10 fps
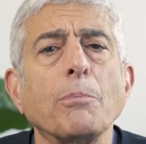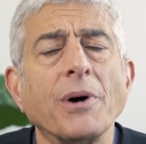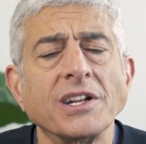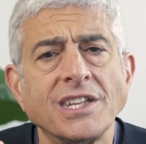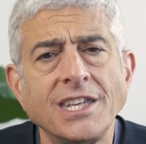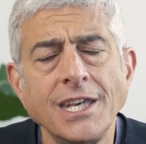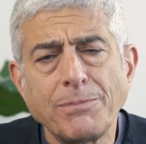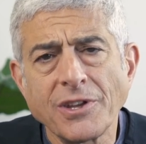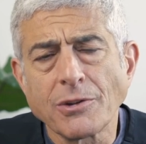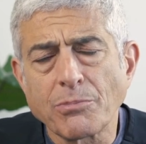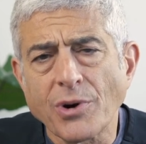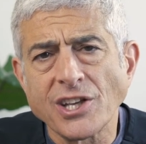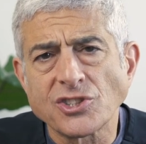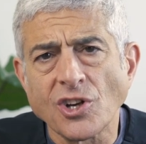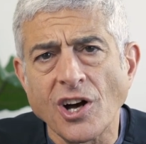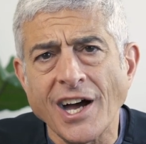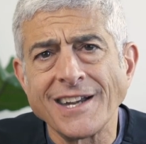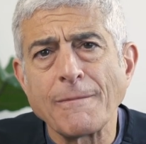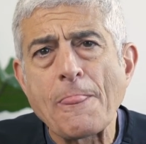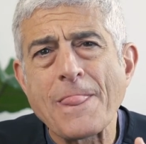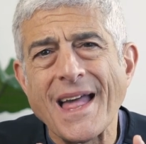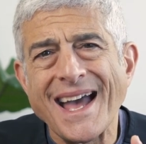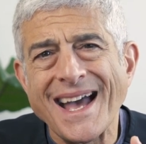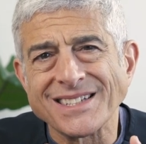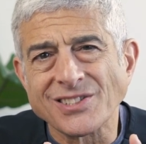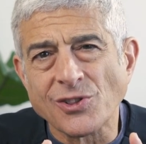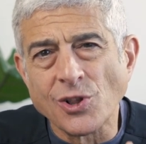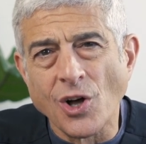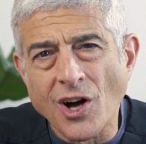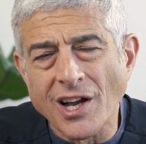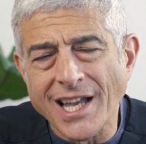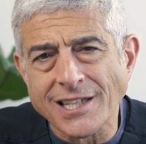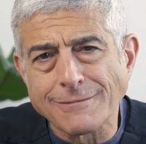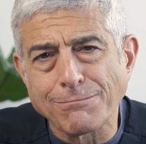But keeping the brace on as long as